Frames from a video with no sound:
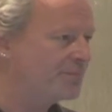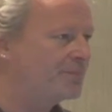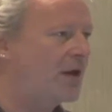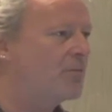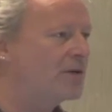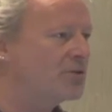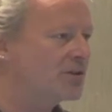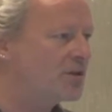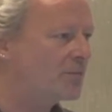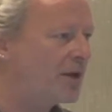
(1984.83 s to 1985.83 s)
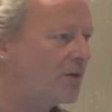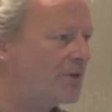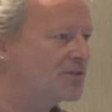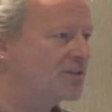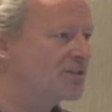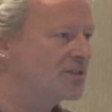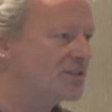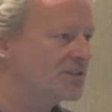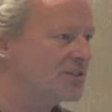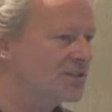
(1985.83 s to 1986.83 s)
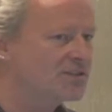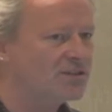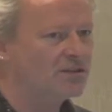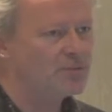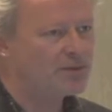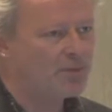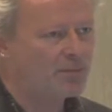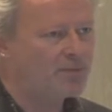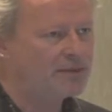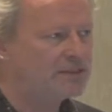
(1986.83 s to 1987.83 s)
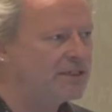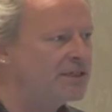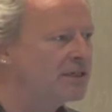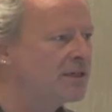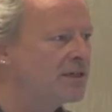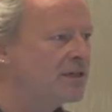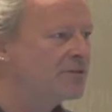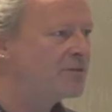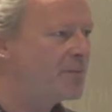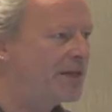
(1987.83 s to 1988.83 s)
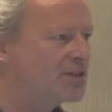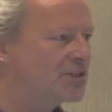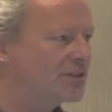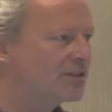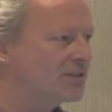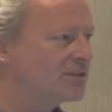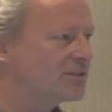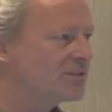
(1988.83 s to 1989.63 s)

parametric and non-parametric statistics and a little bit of probability for Bayesian and